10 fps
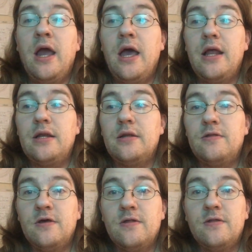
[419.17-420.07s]
and
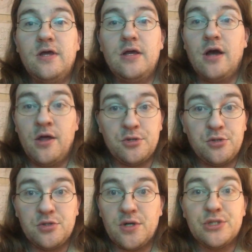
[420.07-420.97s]
then the others
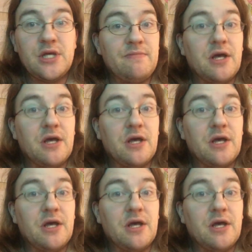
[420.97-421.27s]
who serve the same